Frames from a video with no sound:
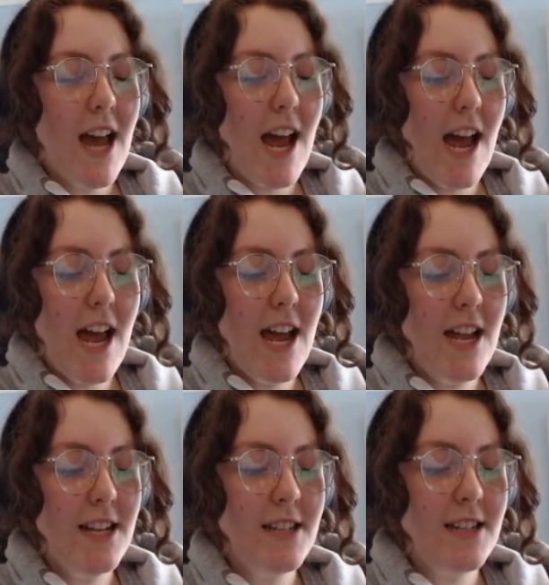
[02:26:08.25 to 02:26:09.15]

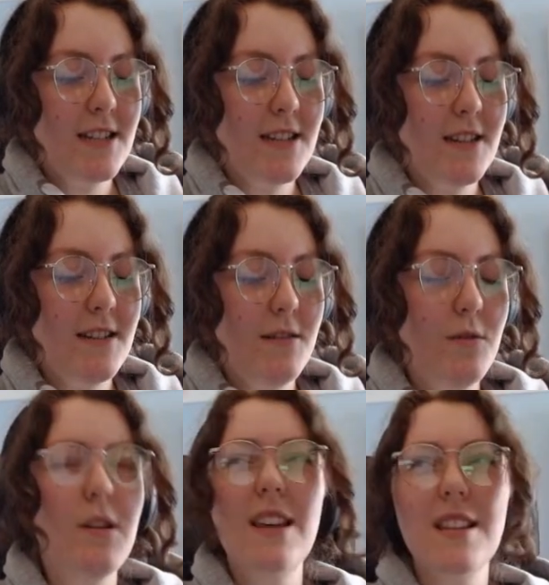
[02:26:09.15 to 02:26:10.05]

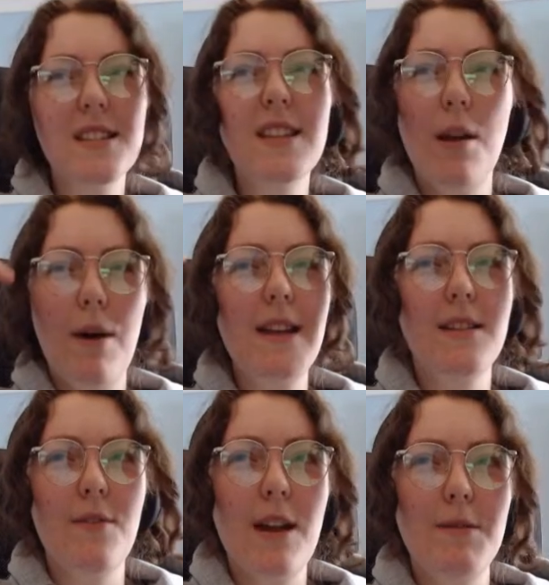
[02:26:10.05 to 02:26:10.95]
or like the silhouettes
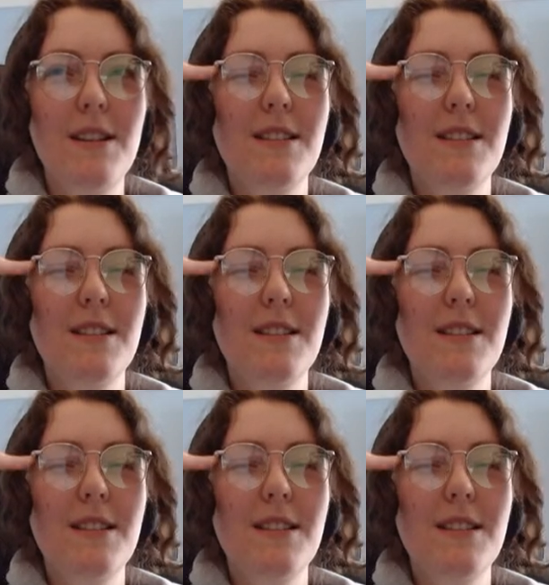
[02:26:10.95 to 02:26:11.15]
of enemies,